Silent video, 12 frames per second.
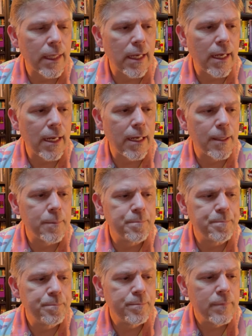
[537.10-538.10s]

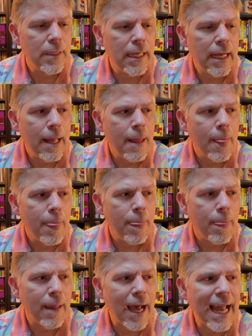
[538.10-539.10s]
I
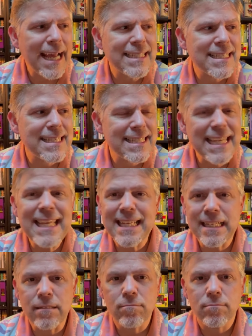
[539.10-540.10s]
had
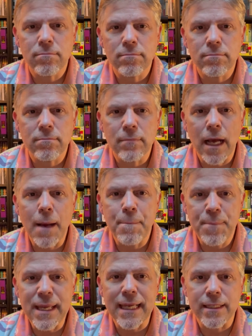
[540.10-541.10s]
seen a
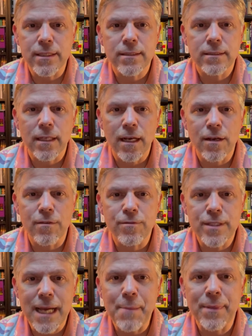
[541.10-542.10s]
bit of
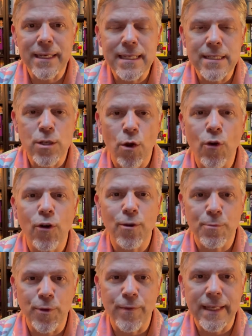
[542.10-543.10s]
Japanese horror
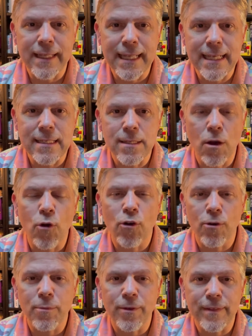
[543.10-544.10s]

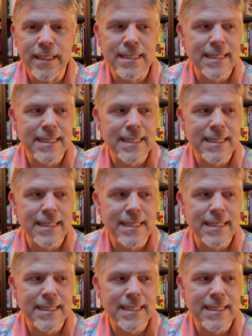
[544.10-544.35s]
movies